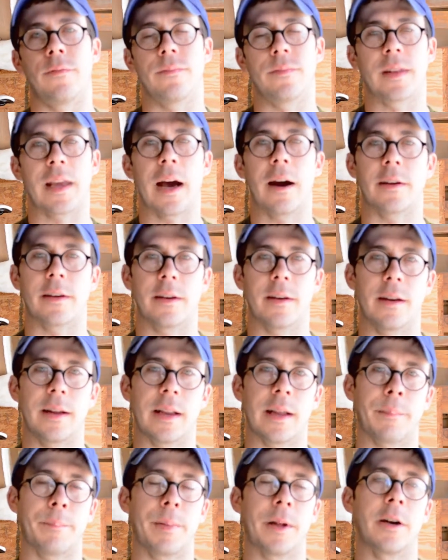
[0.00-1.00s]

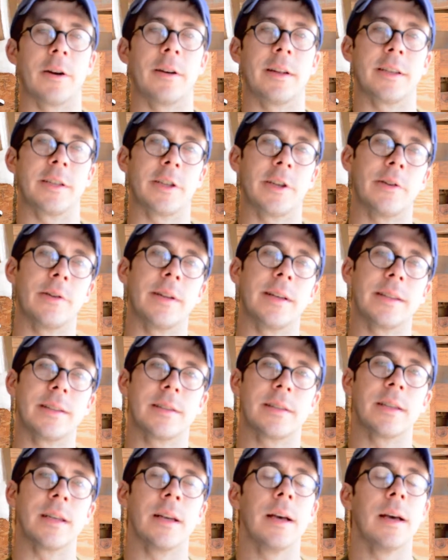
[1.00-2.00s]
calculating bitterness
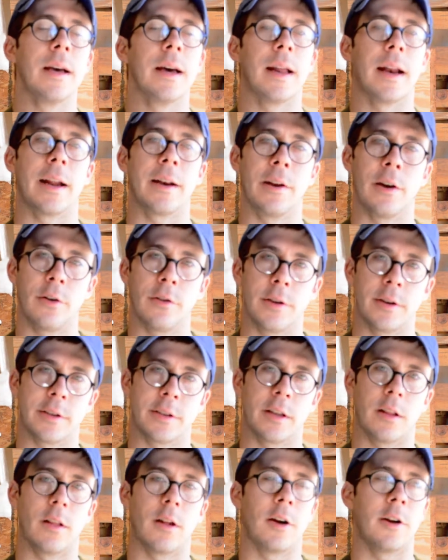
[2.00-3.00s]
units, and I know there's
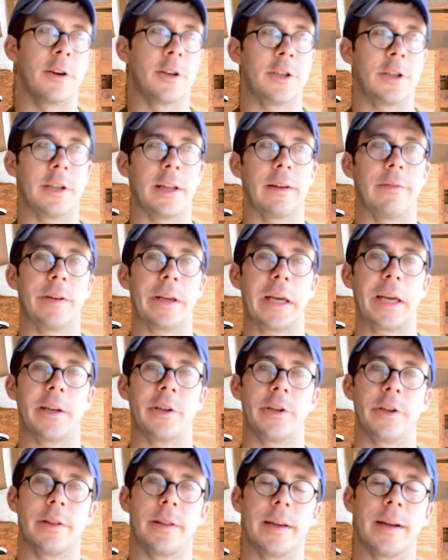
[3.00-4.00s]
a large
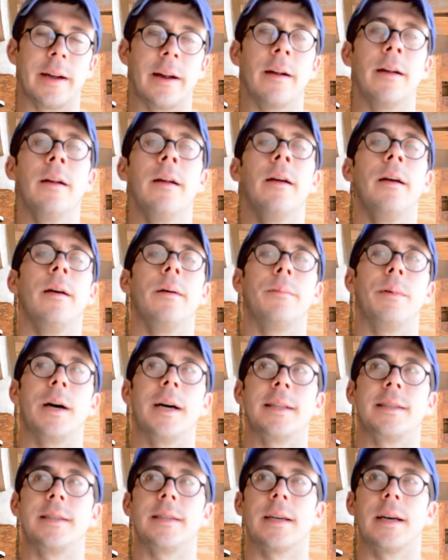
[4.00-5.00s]
deviation there,
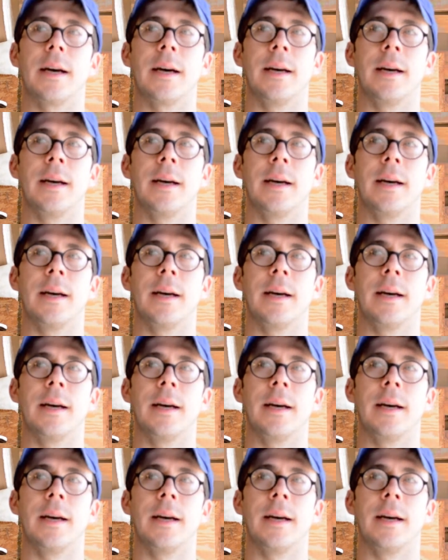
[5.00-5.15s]
but